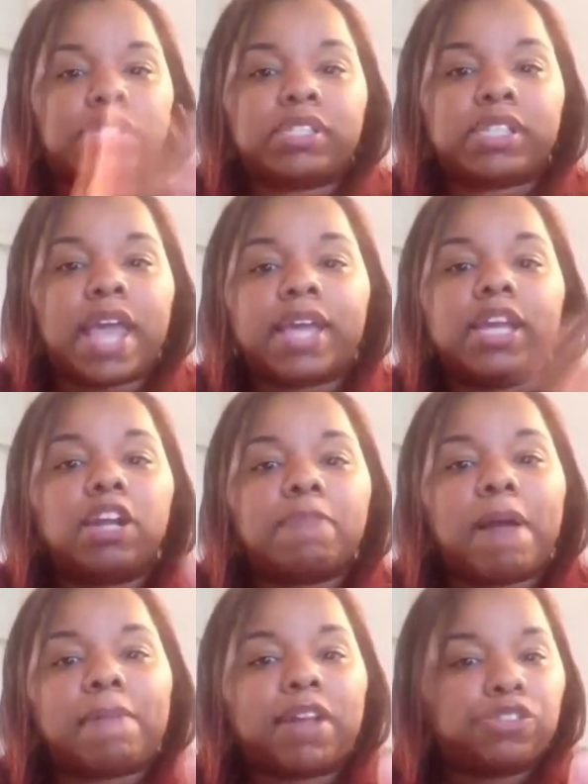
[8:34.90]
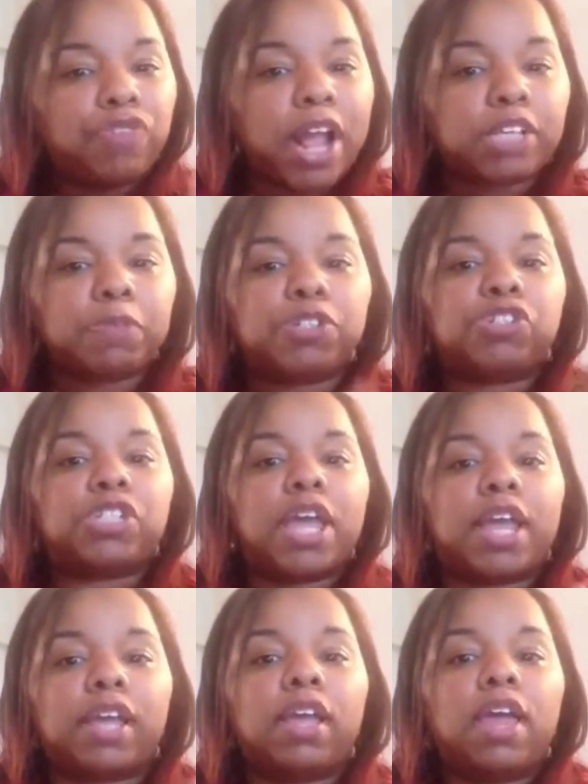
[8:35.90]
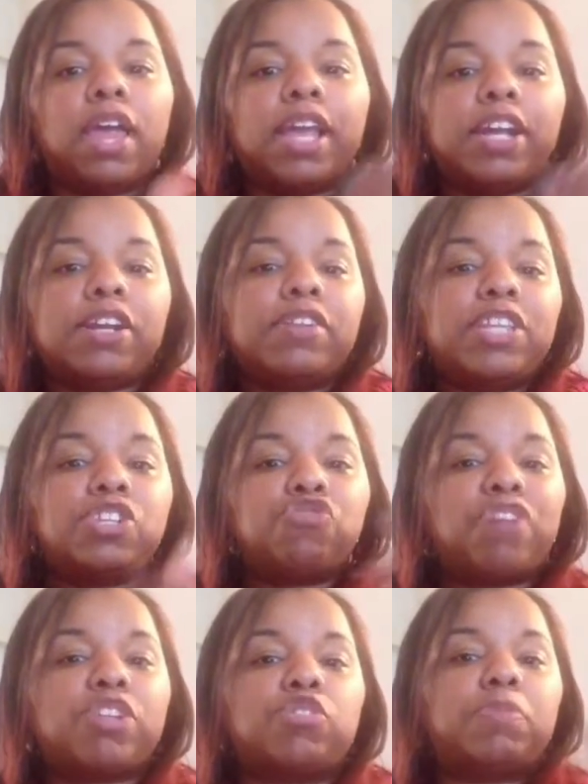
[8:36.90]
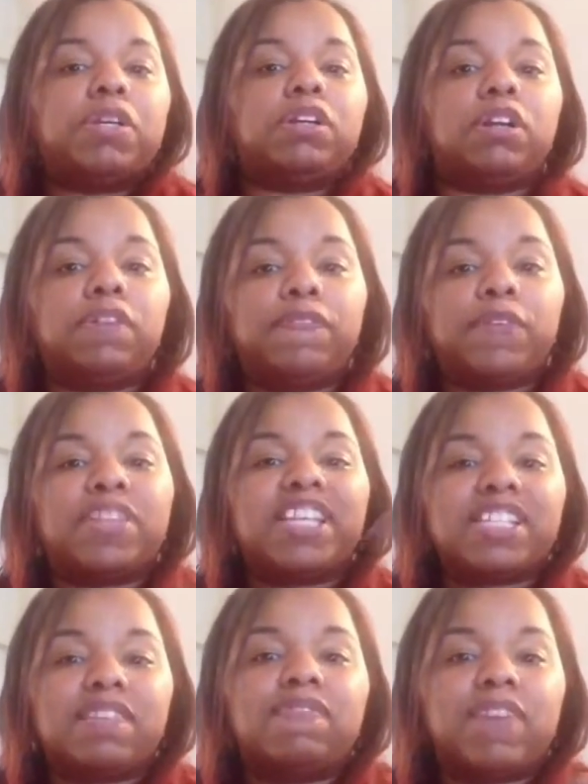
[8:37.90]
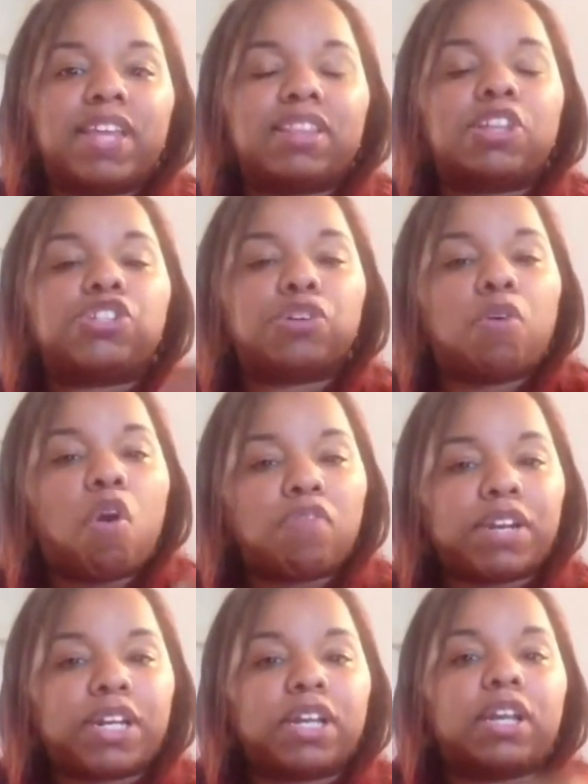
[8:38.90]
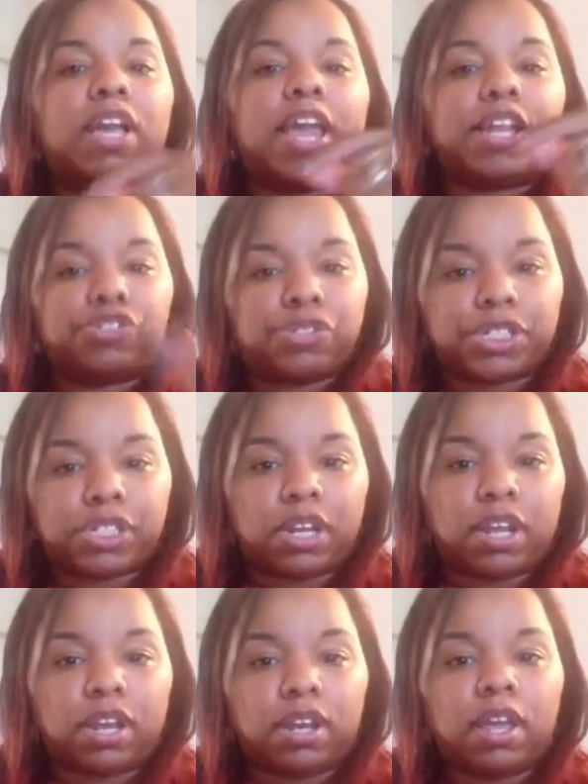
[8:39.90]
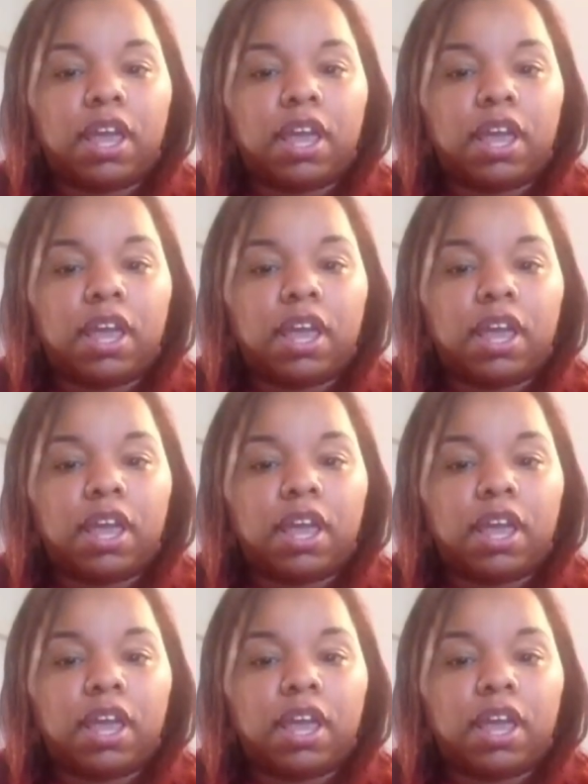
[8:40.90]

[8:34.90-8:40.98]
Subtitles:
saying here, buy my dress, but you're saying here, this dress will be good for this event that you're already interested in.